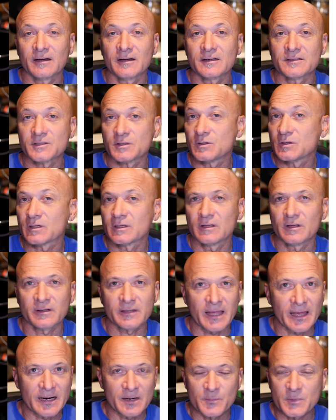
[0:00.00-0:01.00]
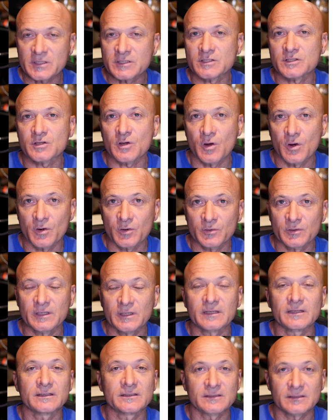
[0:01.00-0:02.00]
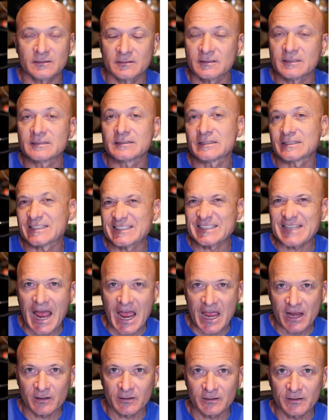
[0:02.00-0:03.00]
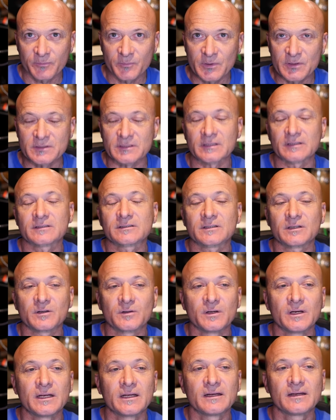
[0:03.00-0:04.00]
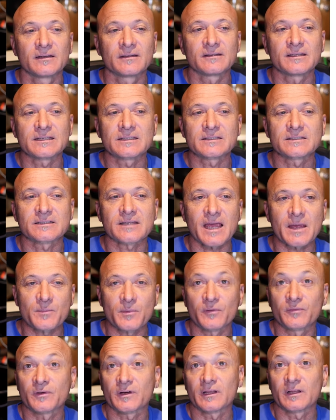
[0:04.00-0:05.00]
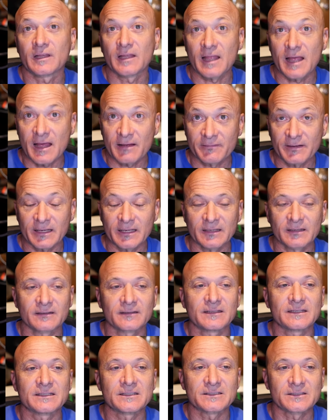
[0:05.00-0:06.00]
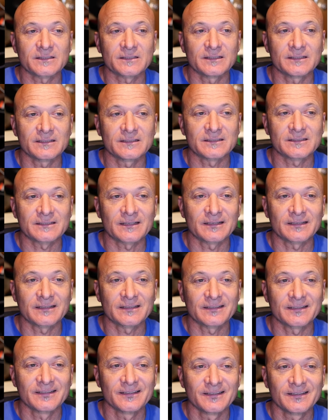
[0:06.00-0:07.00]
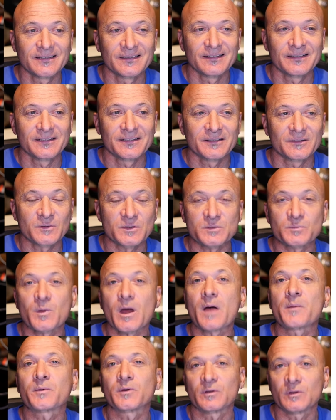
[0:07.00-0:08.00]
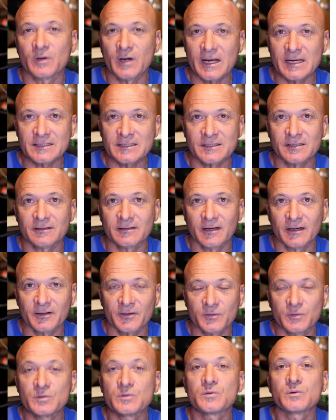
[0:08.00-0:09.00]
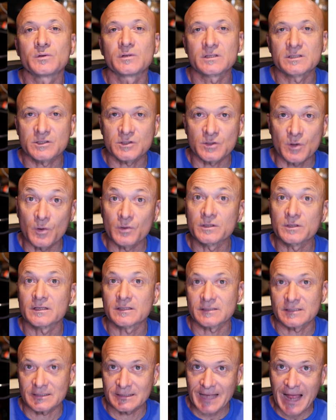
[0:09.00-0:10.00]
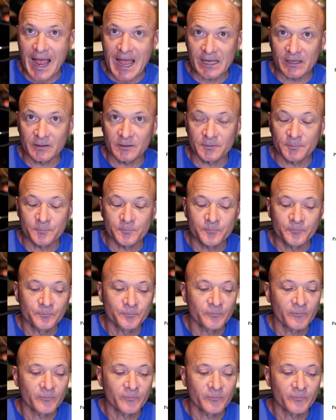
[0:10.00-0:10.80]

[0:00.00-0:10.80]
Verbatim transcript: Uh, so you can look that up. But son is a is a style of music. So this type of clave is is uh, was popularized uh, through the son style.